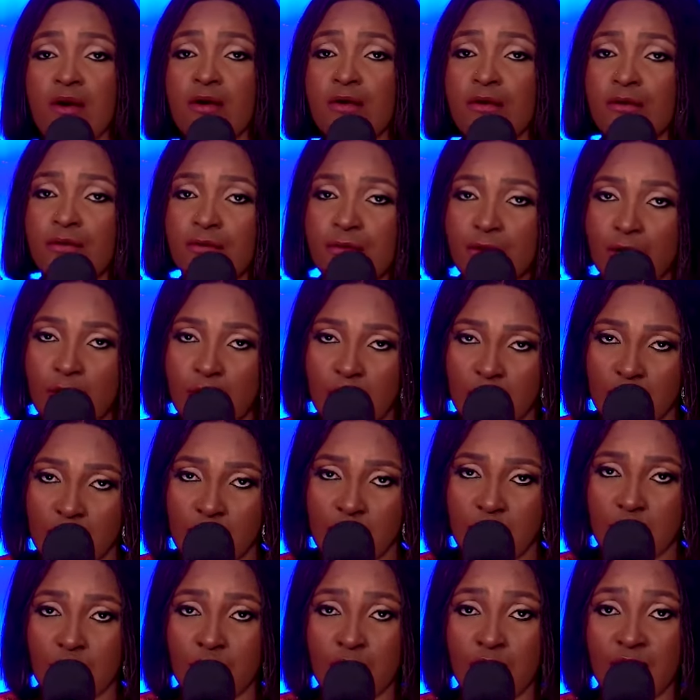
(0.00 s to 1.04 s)

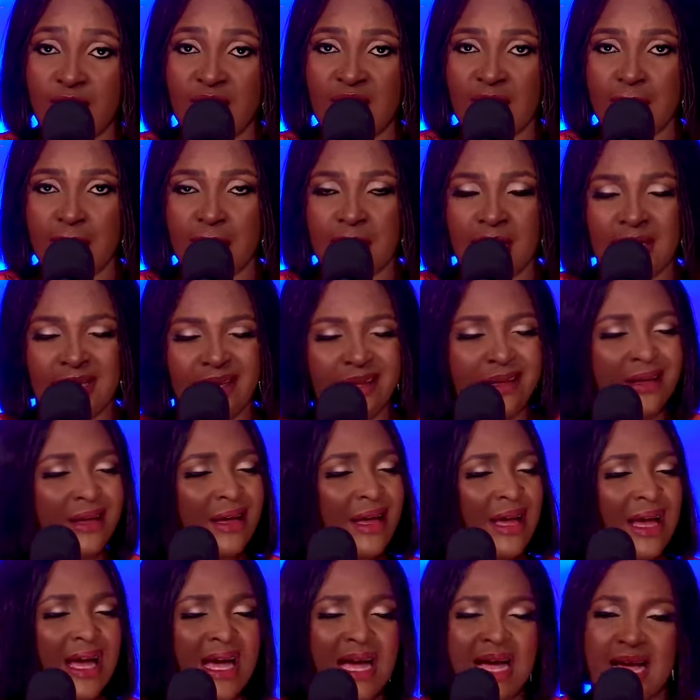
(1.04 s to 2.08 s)
focus on your family,
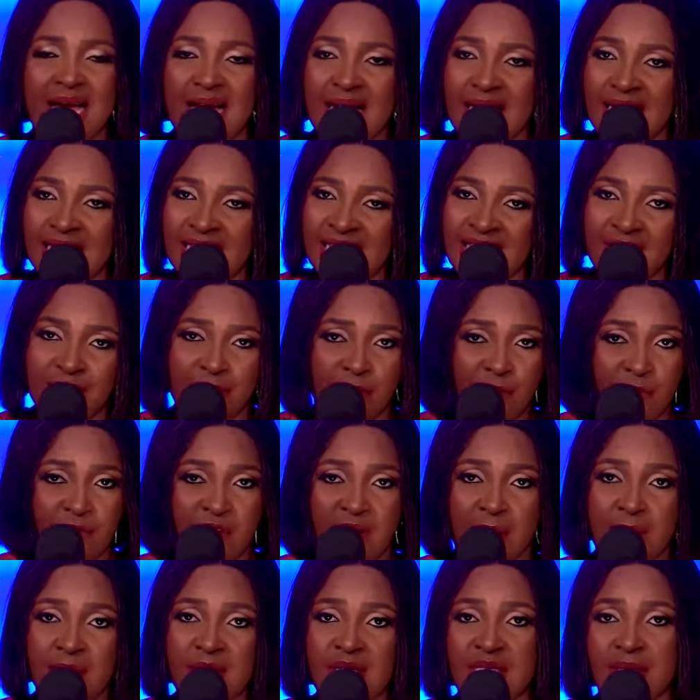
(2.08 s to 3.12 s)
and give your
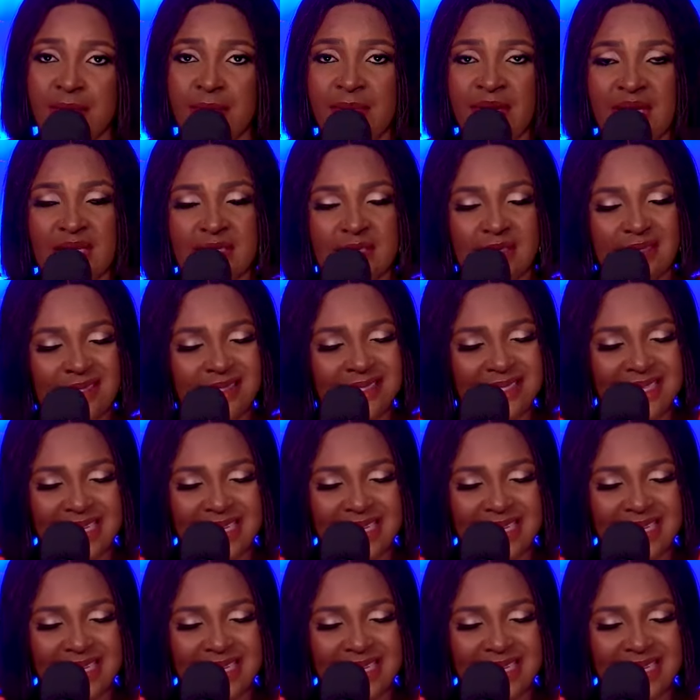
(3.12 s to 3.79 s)
family the best.